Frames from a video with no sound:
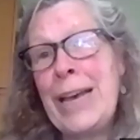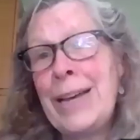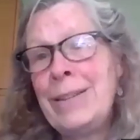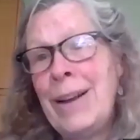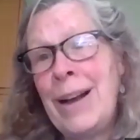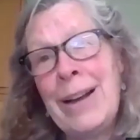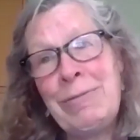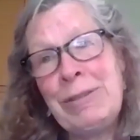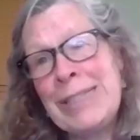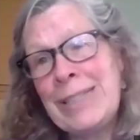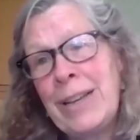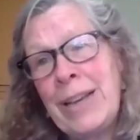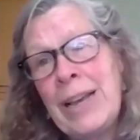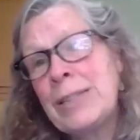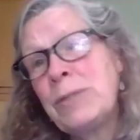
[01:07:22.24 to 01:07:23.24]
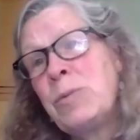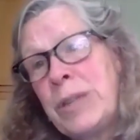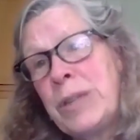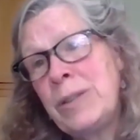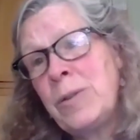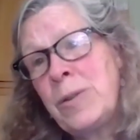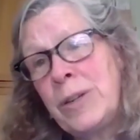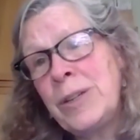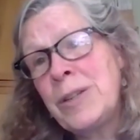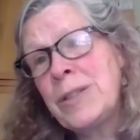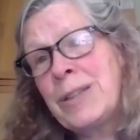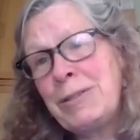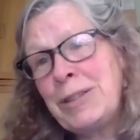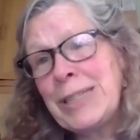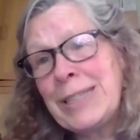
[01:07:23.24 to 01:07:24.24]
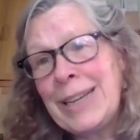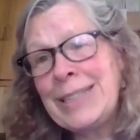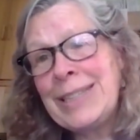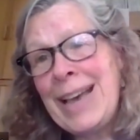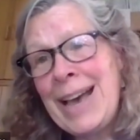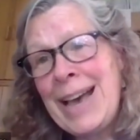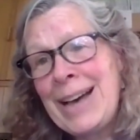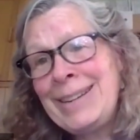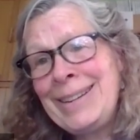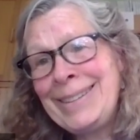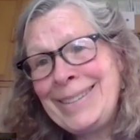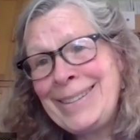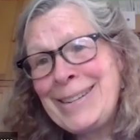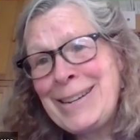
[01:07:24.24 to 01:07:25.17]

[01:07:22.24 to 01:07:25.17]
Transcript: I would just like, as one of the lawyers, I would just like to add.